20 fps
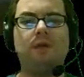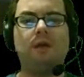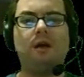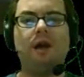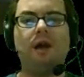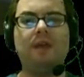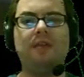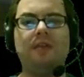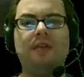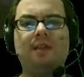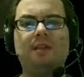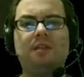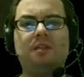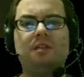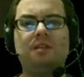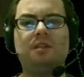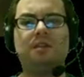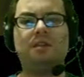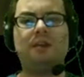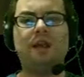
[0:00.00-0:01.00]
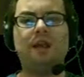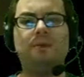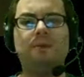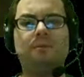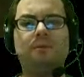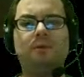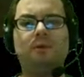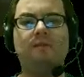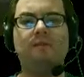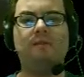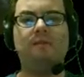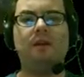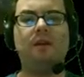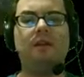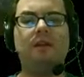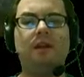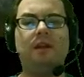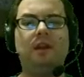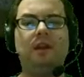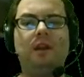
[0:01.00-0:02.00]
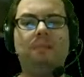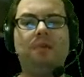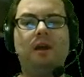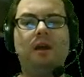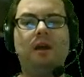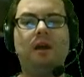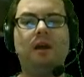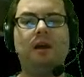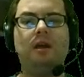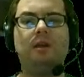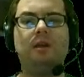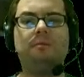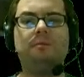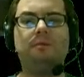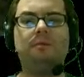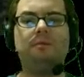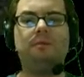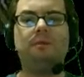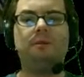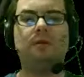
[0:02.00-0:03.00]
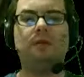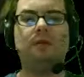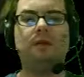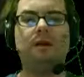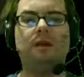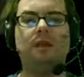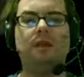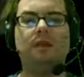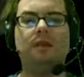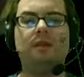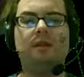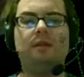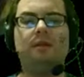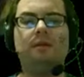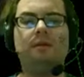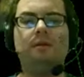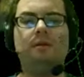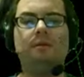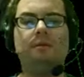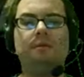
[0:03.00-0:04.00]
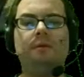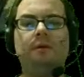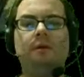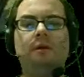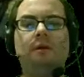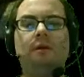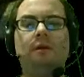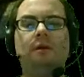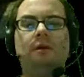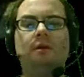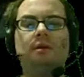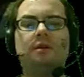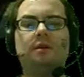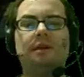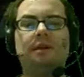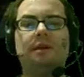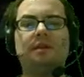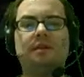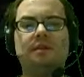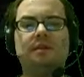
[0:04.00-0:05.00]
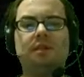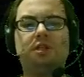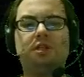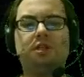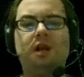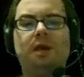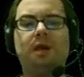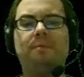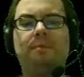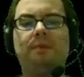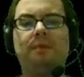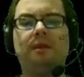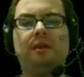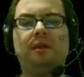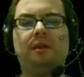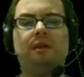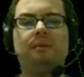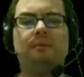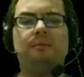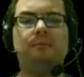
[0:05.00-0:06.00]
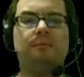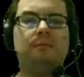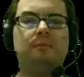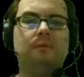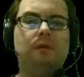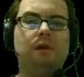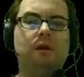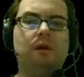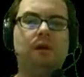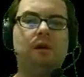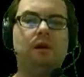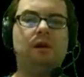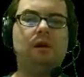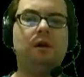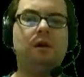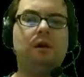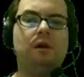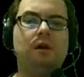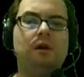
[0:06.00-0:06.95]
Yeah, I think that's just the game's way of not letting you buy items or anything. Because that is a shop in there.